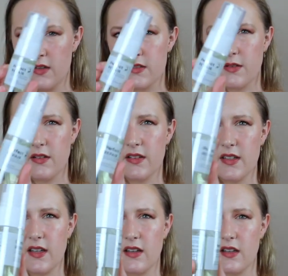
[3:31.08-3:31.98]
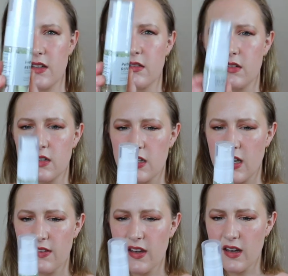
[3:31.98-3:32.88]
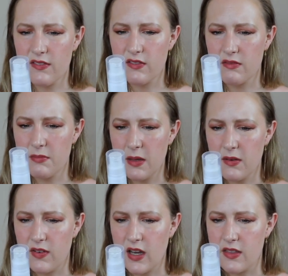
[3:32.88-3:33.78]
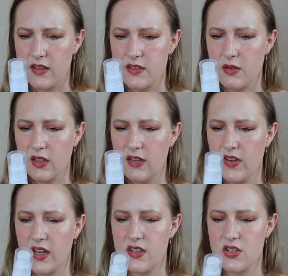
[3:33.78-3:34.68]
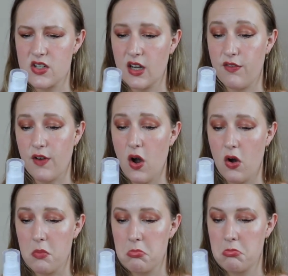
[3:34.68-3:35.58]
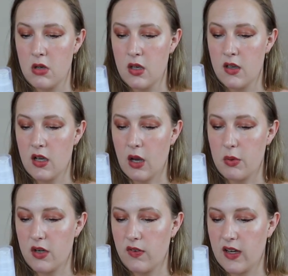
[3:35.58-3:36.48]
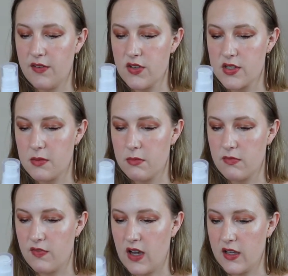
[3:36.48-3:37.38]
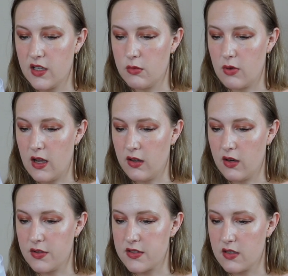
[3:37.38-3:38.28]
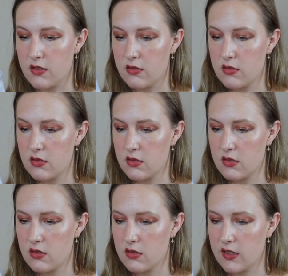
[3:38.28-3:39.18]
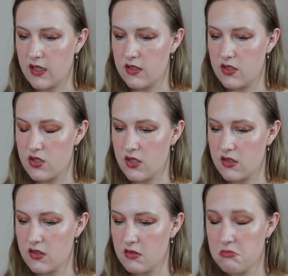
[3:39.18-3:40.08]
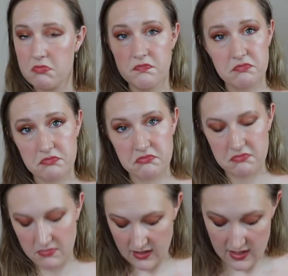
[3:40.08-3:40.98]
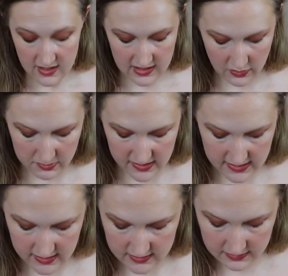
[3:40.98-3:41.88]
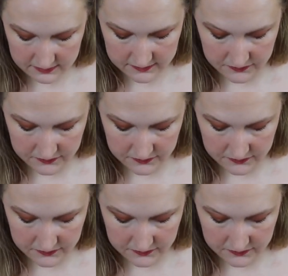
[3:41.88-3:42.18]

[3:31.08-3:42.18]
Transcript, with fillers: So it looks like, I think I've maybe I've gotten this. So a leave-in conditioning foam. I wonder if it gives you some volume while it also like conditions. That would be nice.